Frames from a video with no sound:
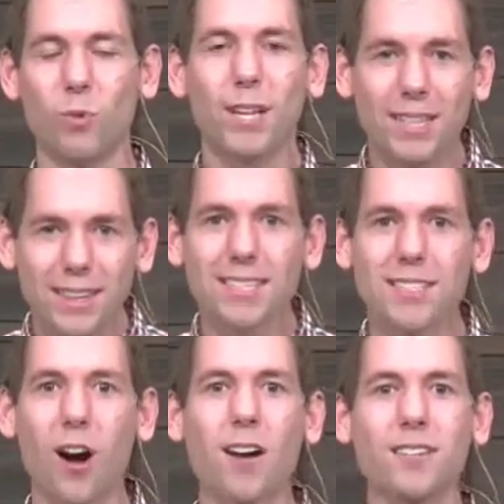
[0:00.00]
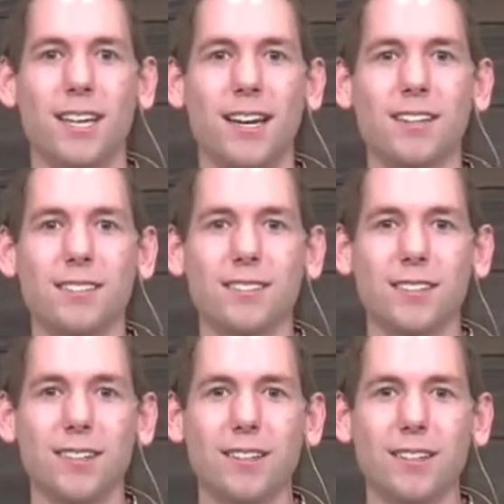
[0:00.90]
Well, in this context,
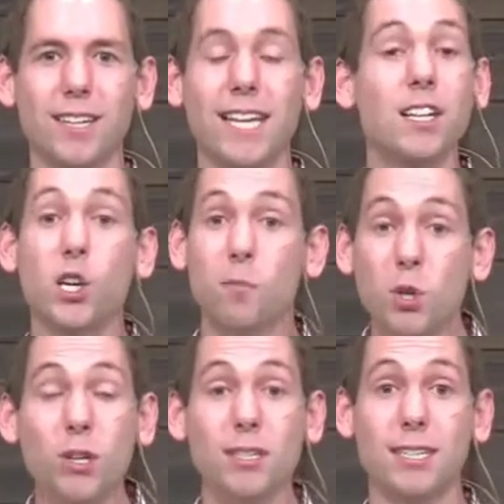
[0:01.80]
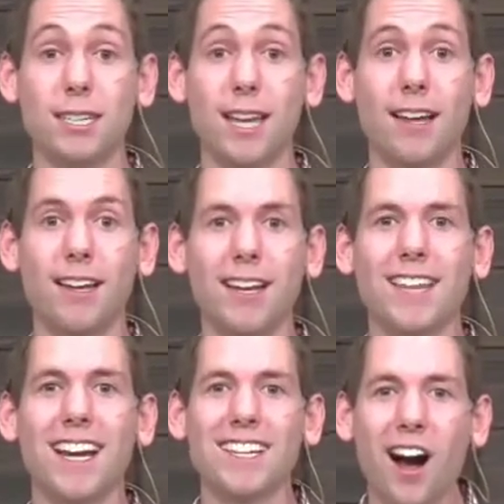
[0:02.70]
in the community
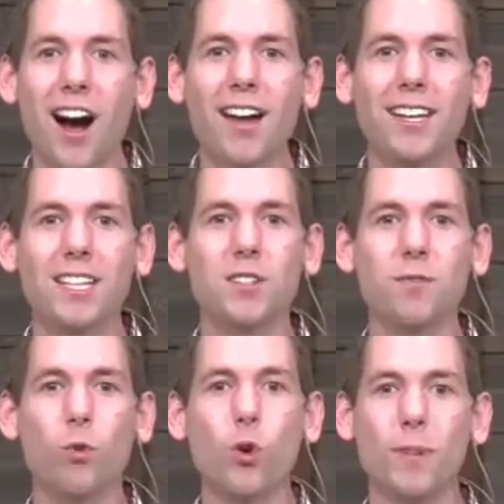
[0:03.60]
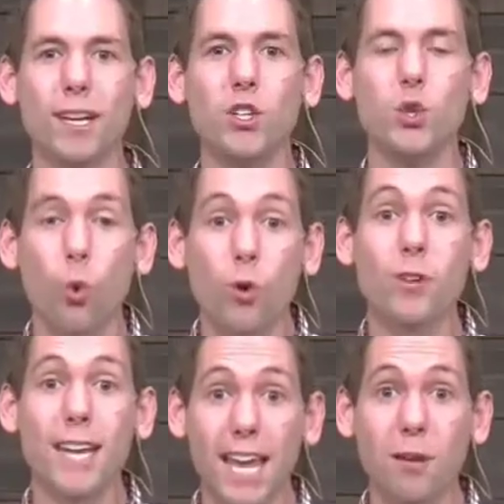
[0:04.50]
that God is forming, your
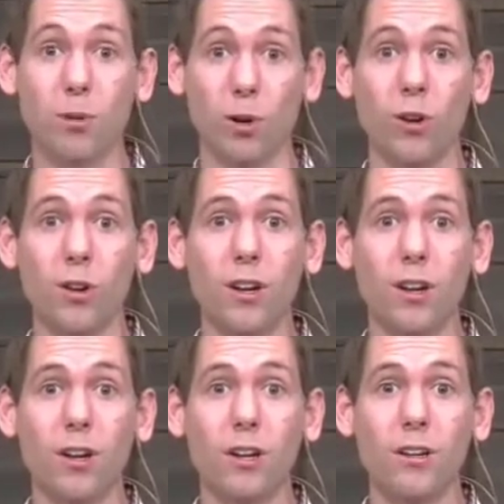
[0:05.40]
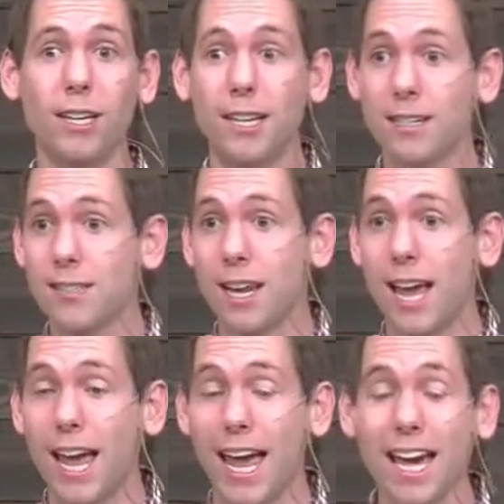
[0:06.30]
neighbor is
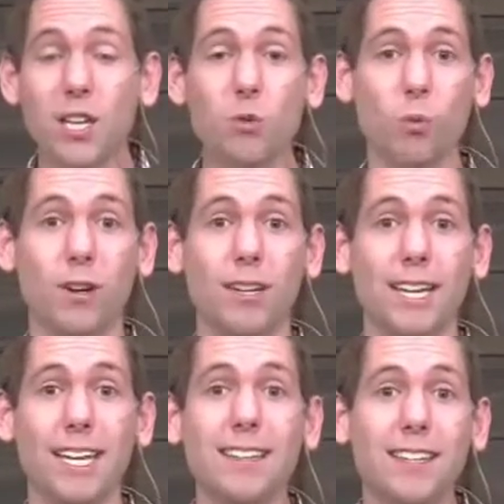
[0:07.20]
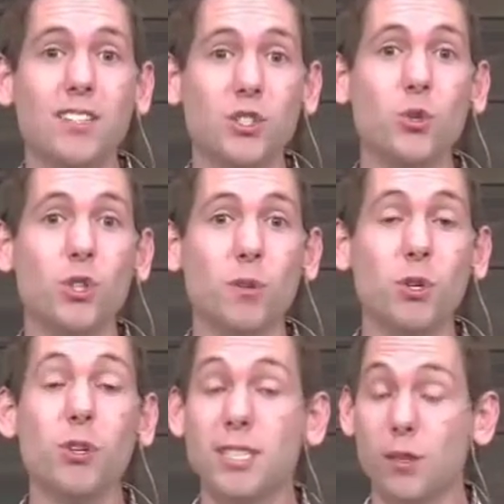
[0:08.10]
anyone in this new
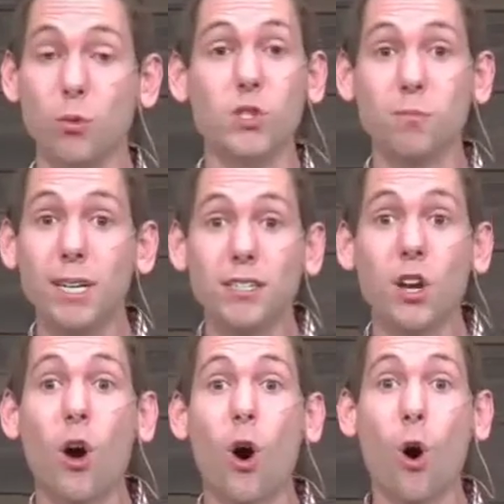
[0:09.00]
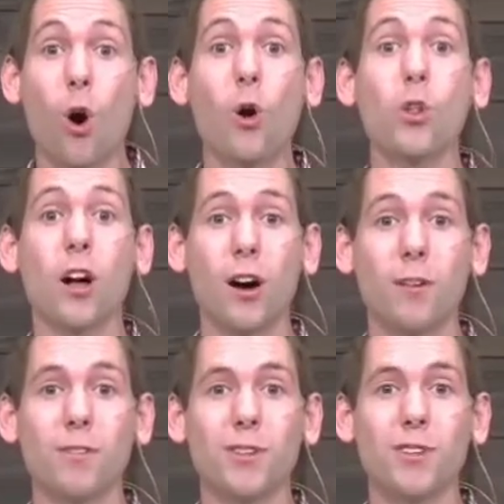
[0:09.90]
community, which means all
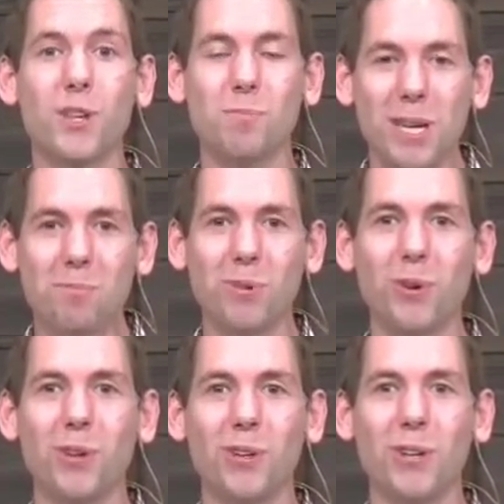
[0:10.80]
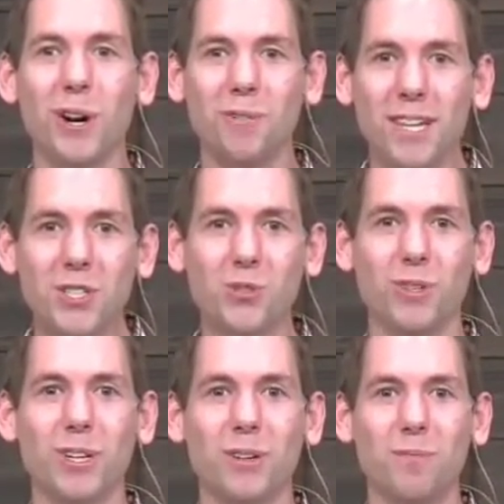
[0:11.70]
of the people of
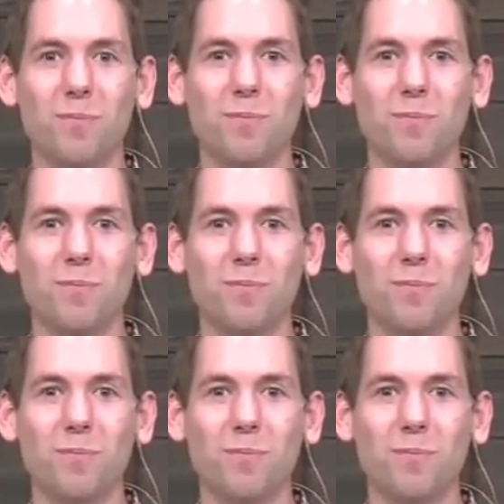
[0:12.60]
Israel.